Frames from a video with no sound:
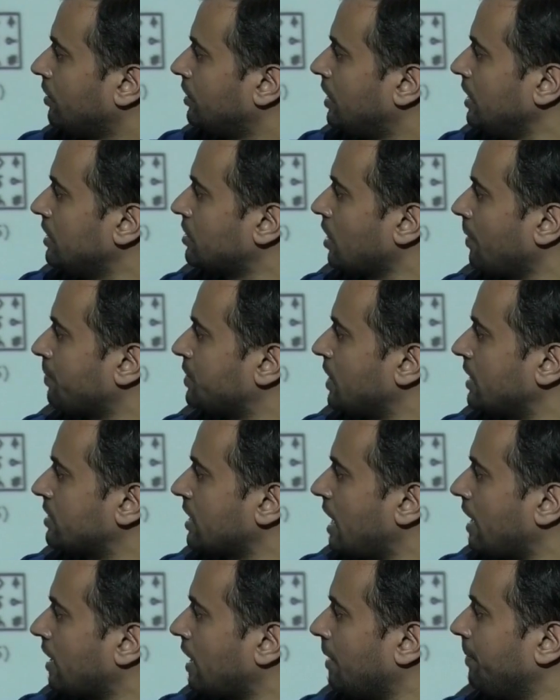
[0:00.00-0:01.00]
these objects
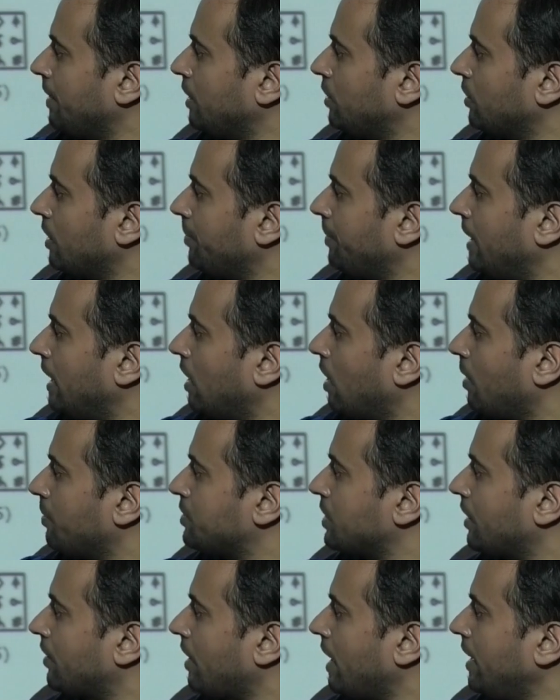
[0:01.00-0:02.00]
are coming to the middle
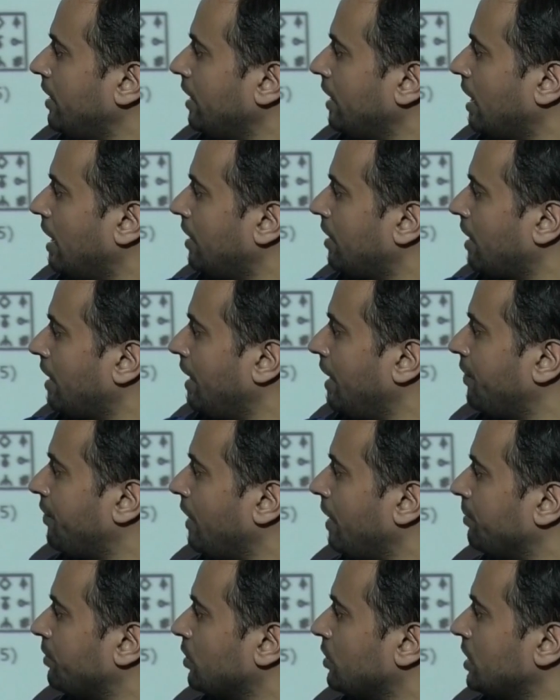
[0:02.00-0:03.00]
object, right, in alternate frame.